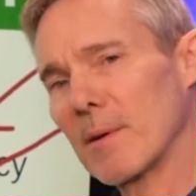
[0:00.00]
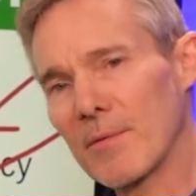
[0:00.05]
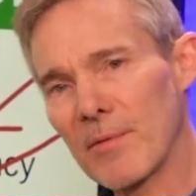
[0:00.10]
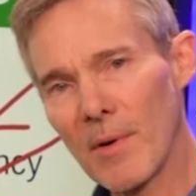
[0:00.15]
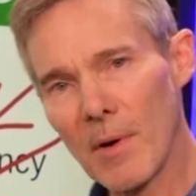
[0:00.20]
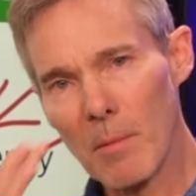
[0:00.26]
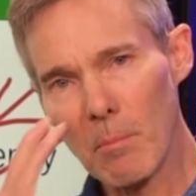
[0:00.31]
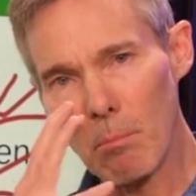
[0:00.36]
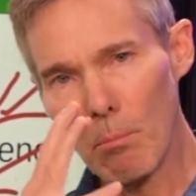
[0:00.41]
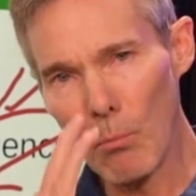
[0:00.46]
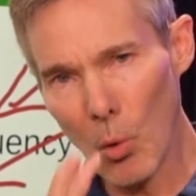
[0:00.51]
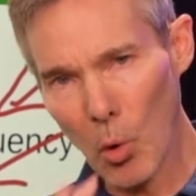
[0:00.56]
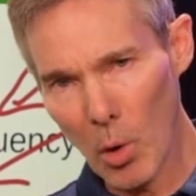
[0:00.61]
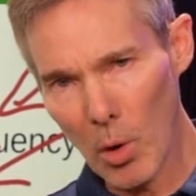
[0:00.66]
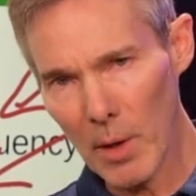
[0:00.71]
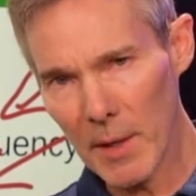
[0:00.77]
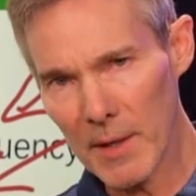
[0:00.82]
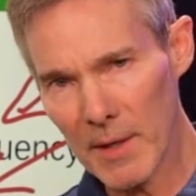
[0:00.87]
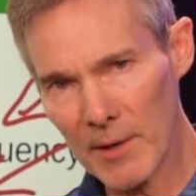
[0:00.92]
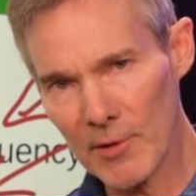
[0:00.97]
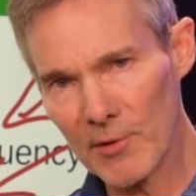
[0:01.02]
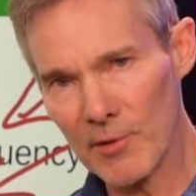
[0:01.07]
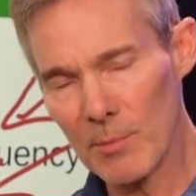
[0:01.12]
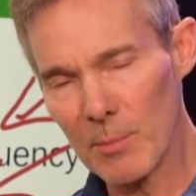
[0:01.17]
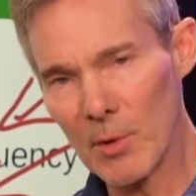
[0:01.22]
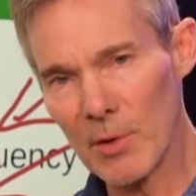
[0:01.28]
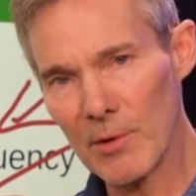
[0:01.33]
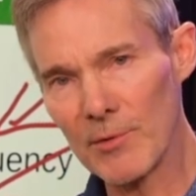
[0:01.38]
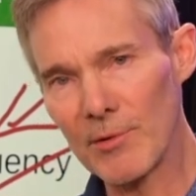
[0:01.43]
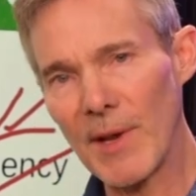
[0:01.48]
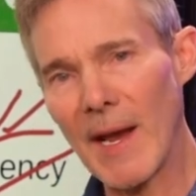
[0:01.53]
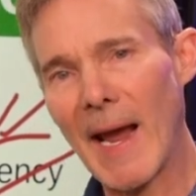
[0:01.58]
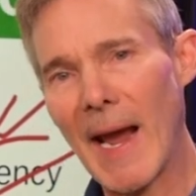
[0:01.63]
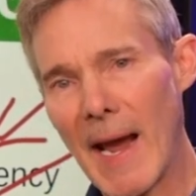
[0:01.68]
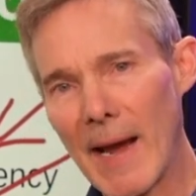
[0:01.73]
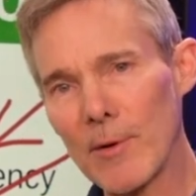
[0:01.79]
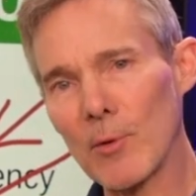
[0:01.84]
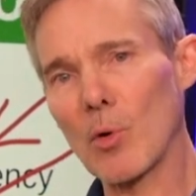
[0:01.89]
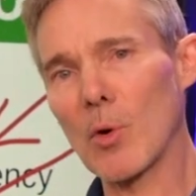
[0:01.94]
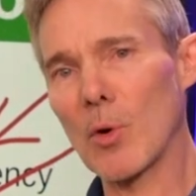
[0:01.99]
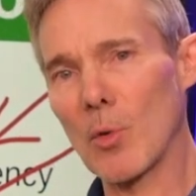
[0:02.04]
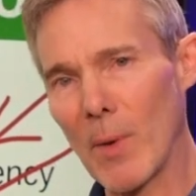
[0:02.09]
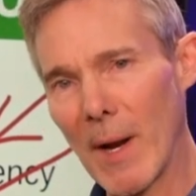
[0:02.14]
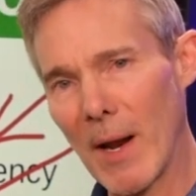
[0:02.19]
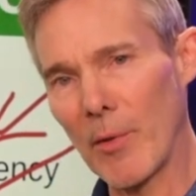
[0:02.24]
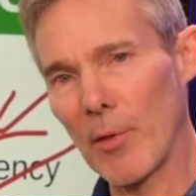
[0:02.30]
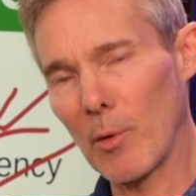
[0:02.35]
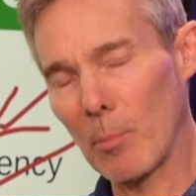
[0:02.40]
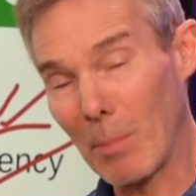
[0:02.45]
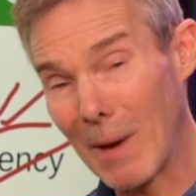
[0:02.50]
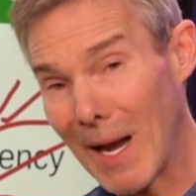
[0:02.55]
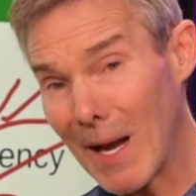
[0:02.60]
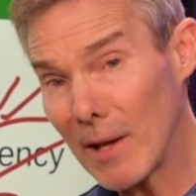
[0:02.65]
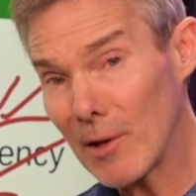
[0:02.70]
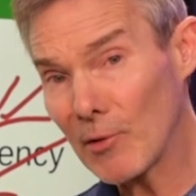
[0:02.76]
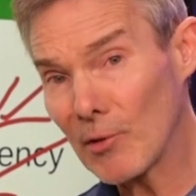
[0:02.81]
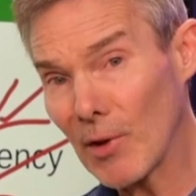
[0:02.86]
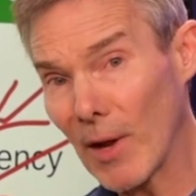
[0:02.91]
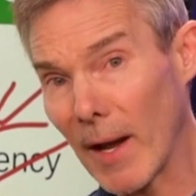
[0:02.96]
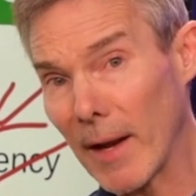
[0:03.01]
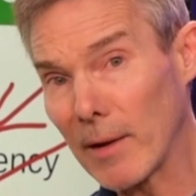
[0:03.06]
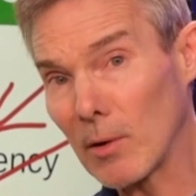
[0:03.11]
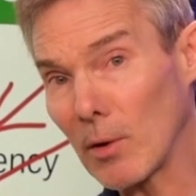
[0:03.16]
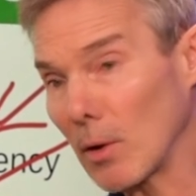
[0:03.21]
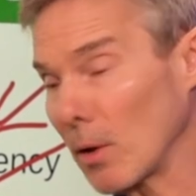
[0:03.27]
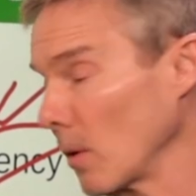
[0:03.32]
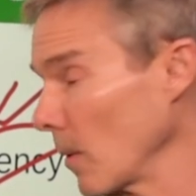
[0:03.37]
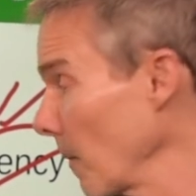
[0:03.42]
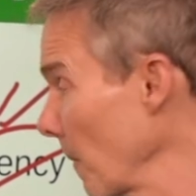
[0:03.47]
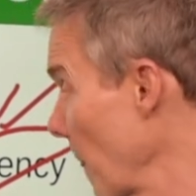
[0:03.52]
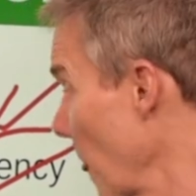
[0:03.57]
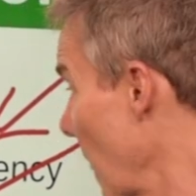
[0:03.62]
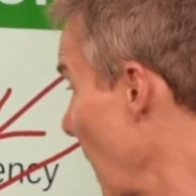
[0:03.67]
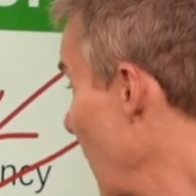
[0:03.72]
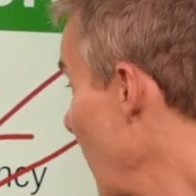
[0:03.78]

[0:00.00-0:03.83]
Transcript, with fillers: of more customers at or around their buying cycle.